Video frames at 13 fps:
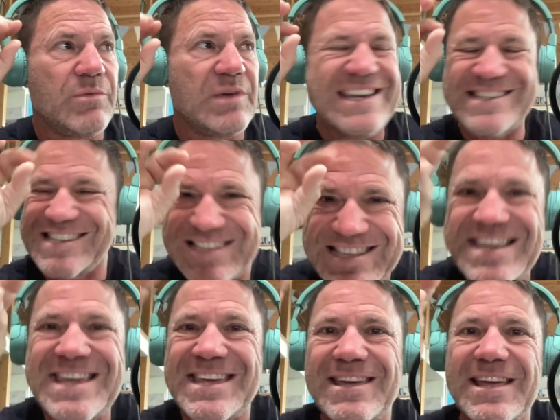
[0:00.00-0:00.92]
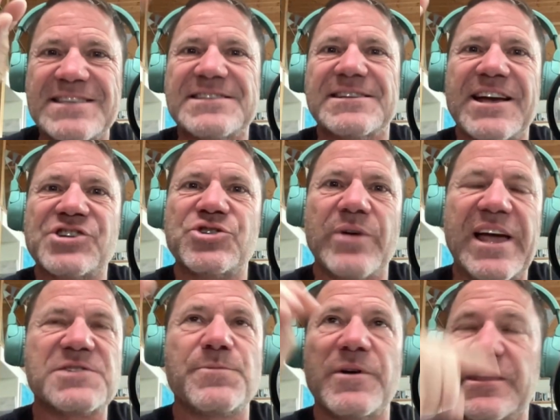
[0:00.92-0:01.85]
is the international
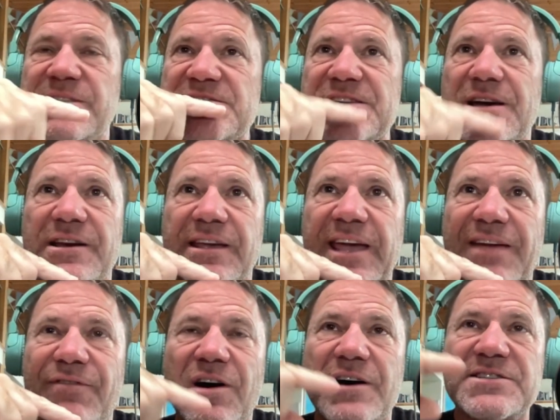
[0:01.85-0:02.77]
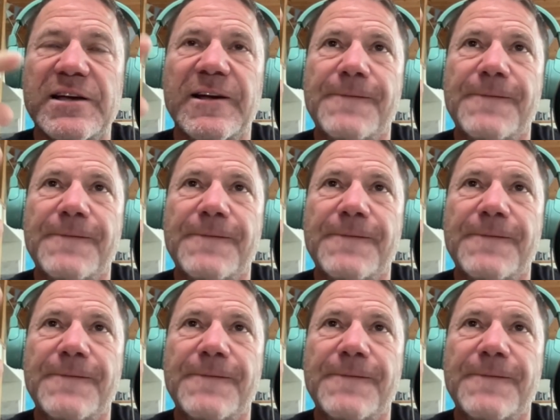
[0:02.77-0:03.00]
expert in this kind of cave art.